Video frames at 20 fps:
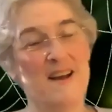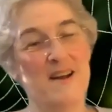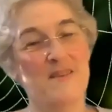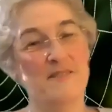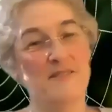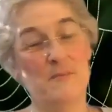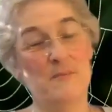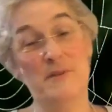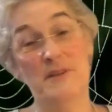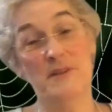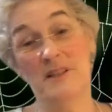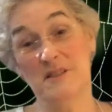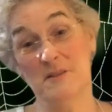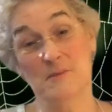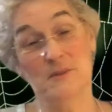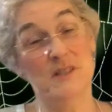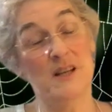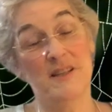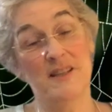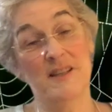for protection,
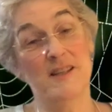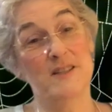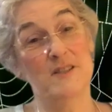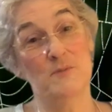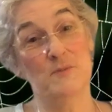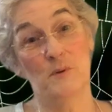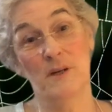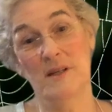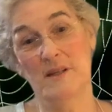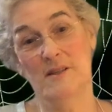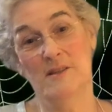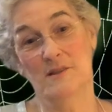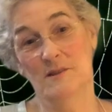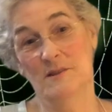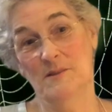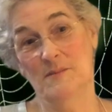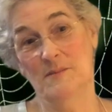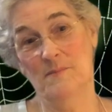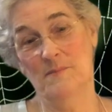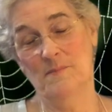which I think is way cool.